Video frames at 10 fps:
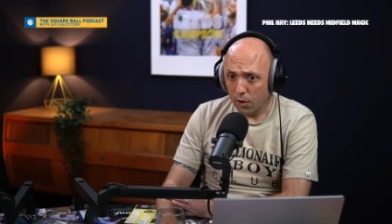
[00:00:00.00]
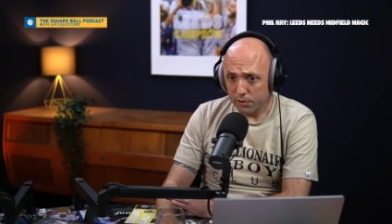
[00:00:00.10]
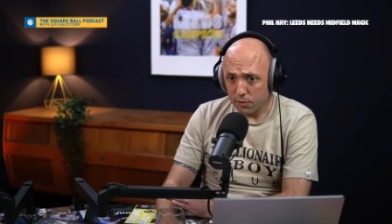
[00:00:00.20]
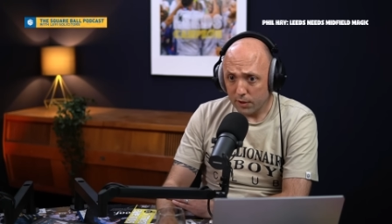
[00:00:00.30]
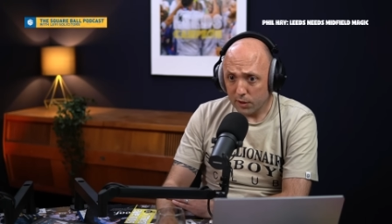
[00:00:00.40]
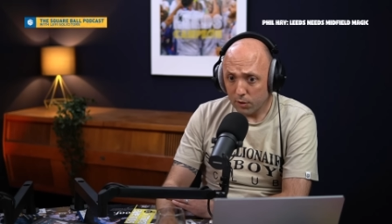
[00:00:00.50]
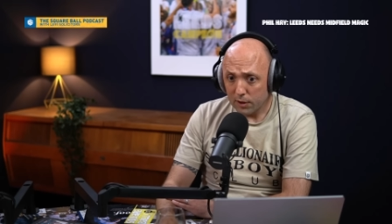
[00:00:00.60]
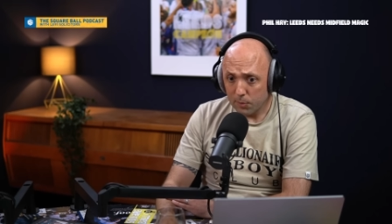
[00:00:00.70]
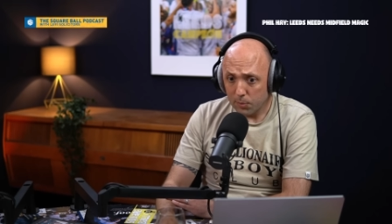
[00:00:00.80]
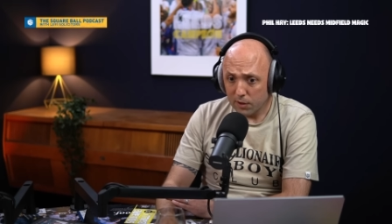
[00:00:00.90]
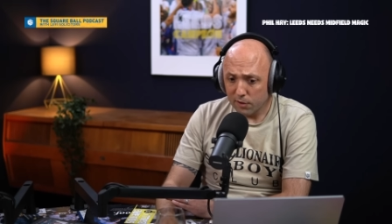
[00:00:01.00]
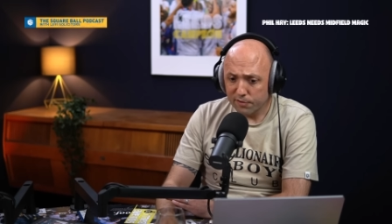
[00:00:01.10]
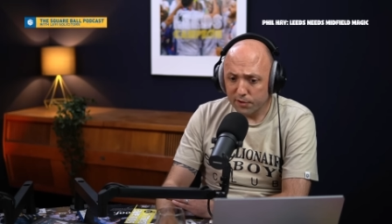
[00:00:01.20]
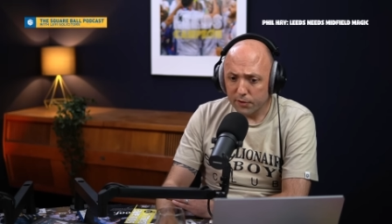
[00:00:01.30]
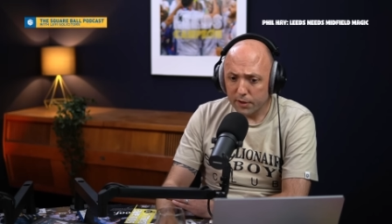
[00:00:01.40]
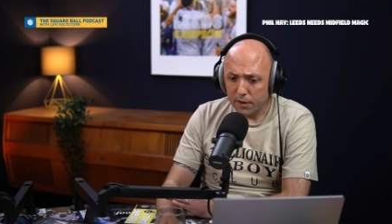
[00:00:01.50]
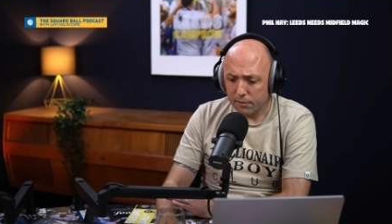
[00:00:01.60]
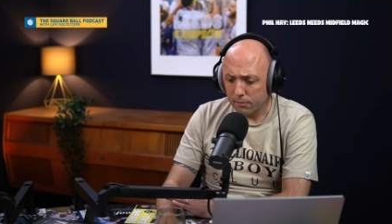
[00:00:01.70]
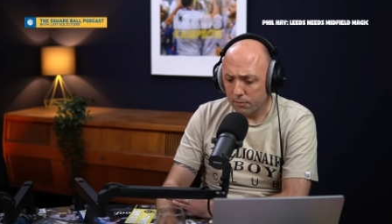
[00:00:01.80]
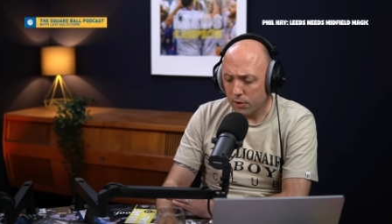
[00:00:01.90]
or you very rarely pay it up front. There are
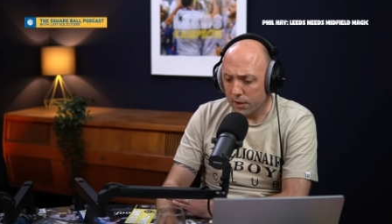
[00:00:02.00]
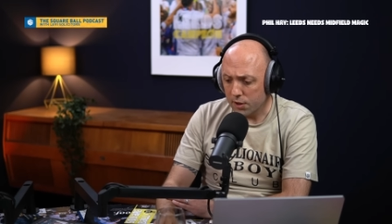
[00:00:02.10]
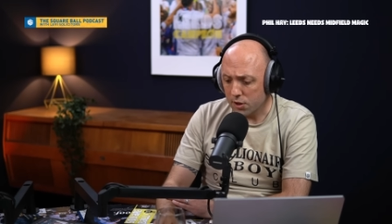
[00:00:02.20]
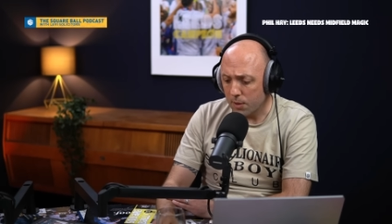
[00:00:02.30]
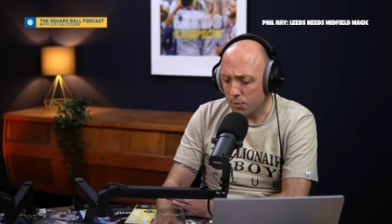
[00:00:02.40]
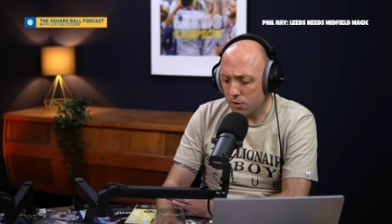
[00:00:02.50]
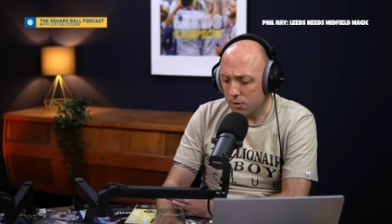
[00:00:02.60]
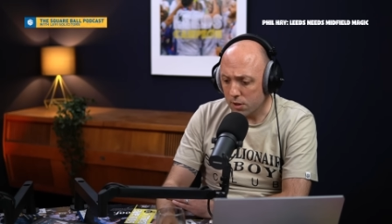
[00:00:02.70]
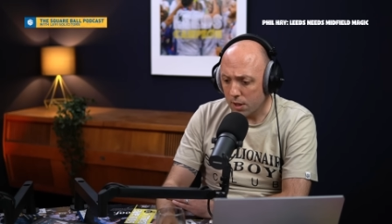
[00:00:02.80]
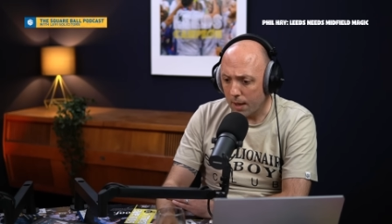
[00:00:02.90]
rare exceptions.